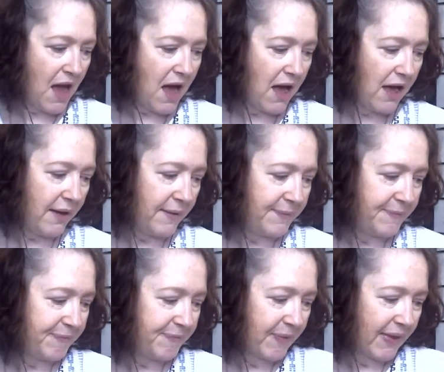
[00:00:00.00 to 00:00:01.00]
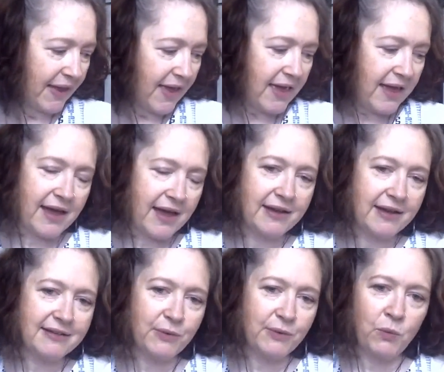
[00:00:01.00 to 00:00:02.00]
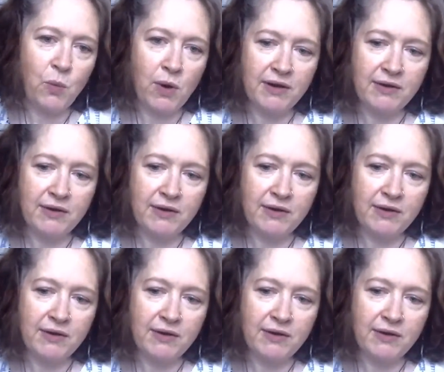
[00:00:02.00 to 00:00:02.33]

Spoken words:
Um, and one